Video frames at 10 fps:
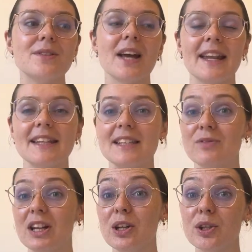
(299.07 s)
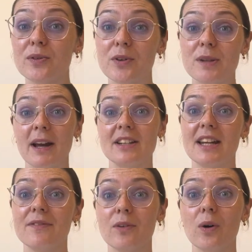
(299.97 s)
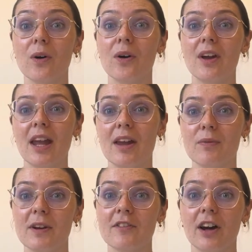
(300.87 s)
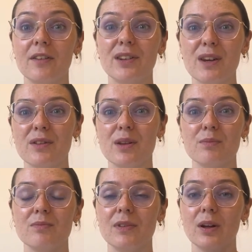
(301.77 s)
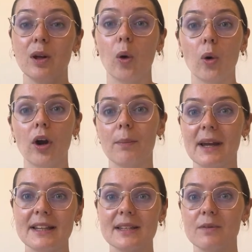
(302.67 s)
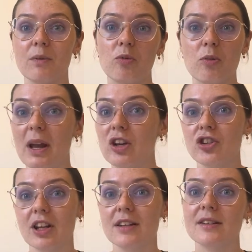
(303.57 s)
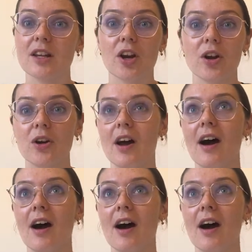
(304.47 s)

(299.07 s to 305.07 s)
And this is really useful, especially for if we've kind of given them longer bits of information. So